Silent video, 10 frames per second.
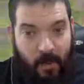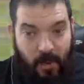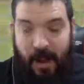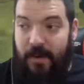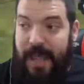
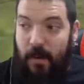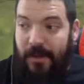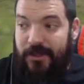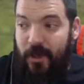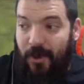Well, yeah,
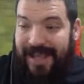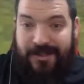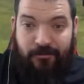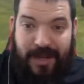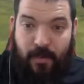once Thor gets
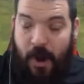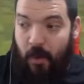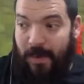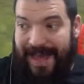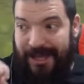a rework, without